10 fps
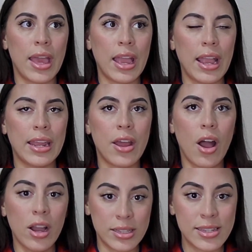an
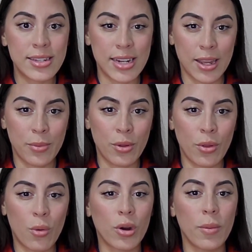unstable
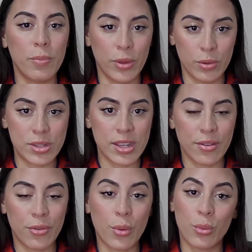or abusive
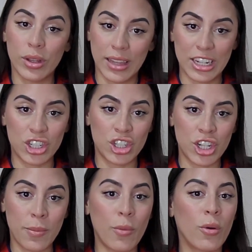
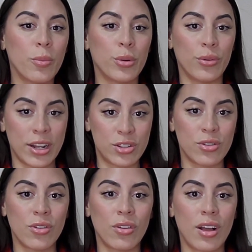relationship or
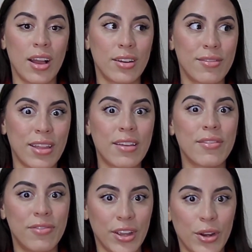parental kind of like
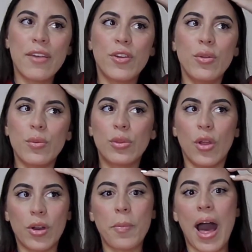figure. If you
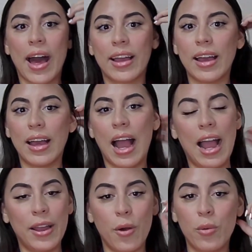look back,
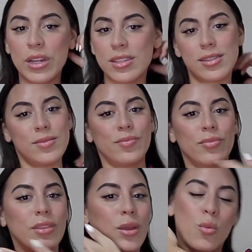I always
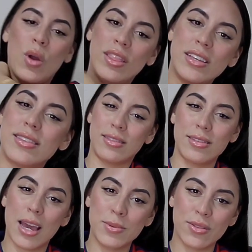when these
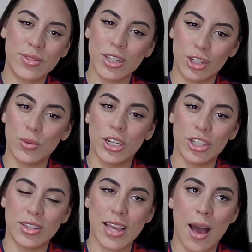types of
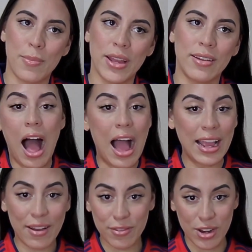situations happen, I
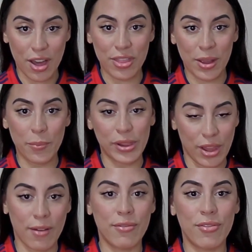have nothing but
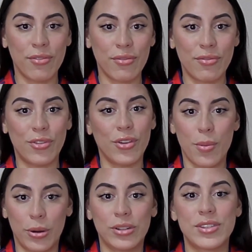love for the
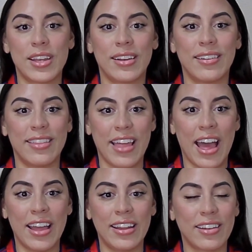person
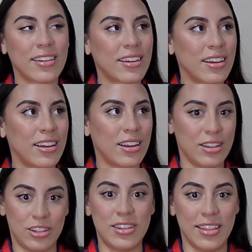that
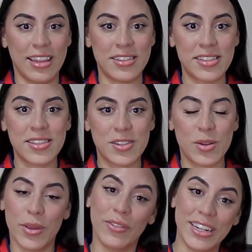did this to
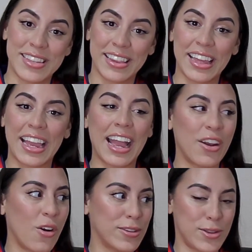me recently and
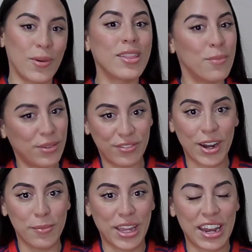also in the
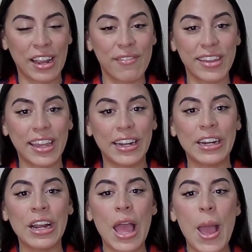very beginning of the
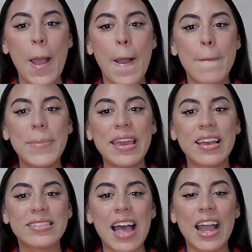year
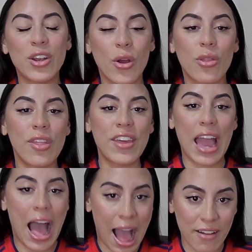because I know that they
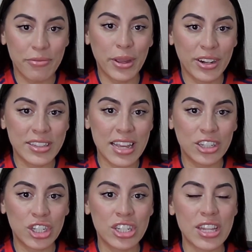have pure
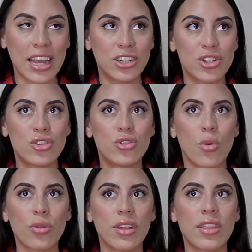intentions. I just
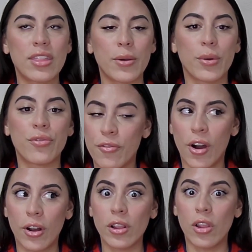don't think that they were
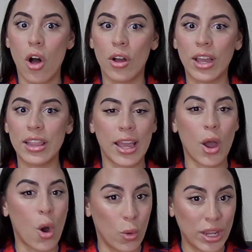far along in their
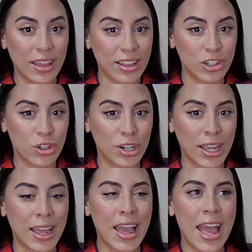own healing
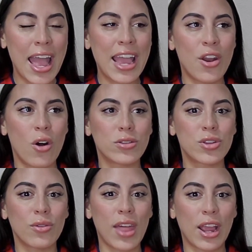journey and
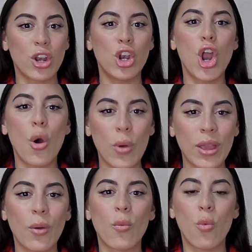also like
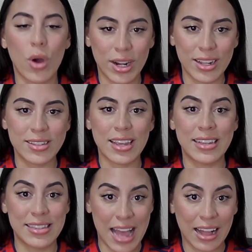knowing what it is
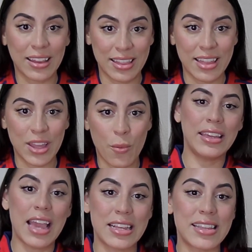exactly that they want.
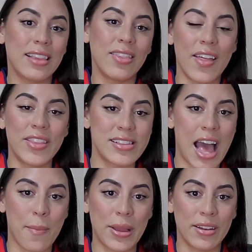Yes, I let this
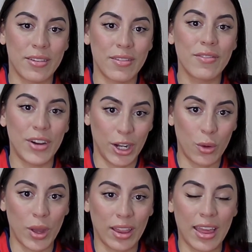happen very
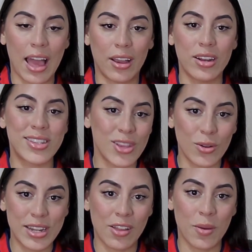quickly. I could have slowed
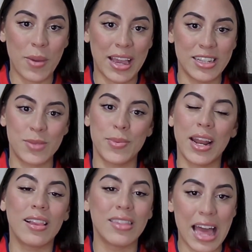down the pace, but I
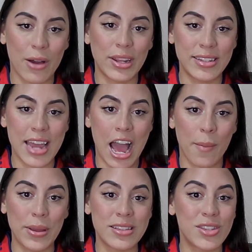allowed it to
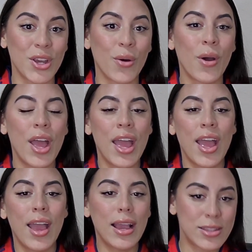happen. So
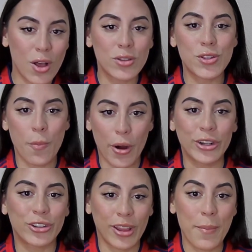it's also
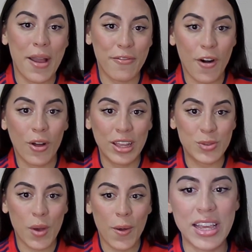partially my fault as
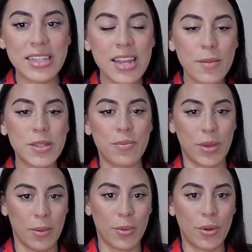well. These types of
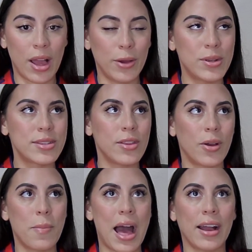people, I always look
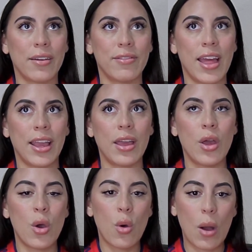back of like
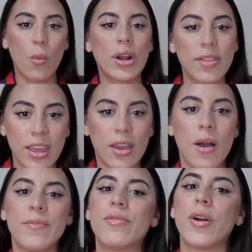where do they
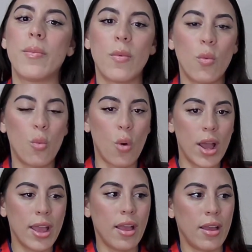come from? What